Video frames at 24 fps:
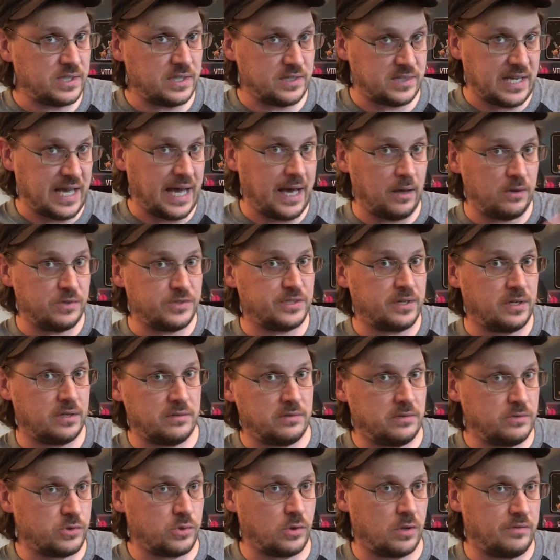It's housed
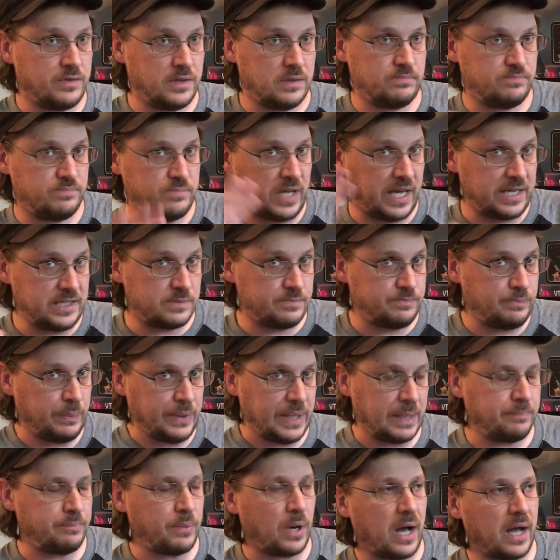in sort of a nice
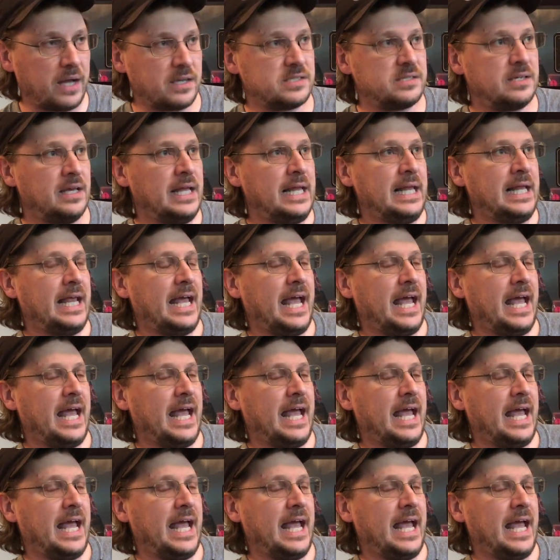big box,